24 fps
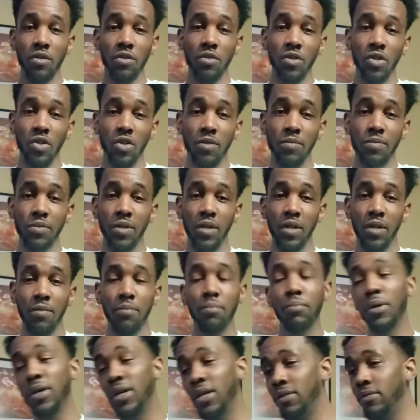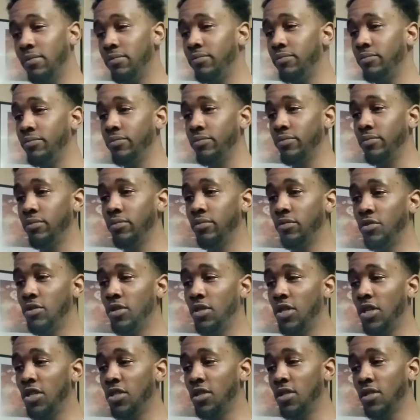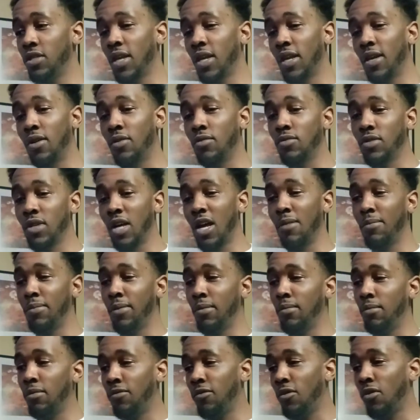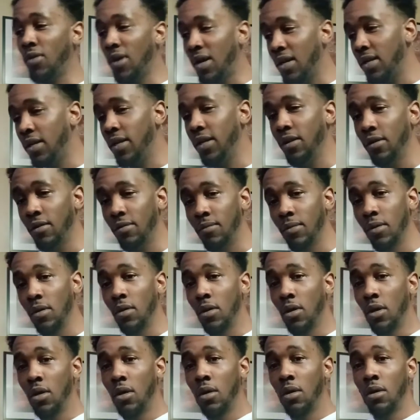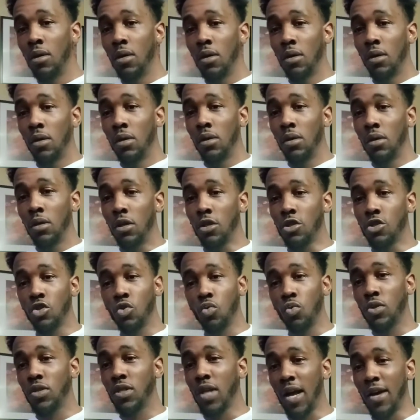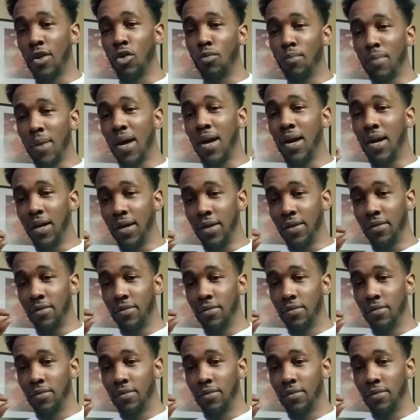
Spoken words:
You know what I'm saying? But just to stay on topic before I dip, a suicidal mind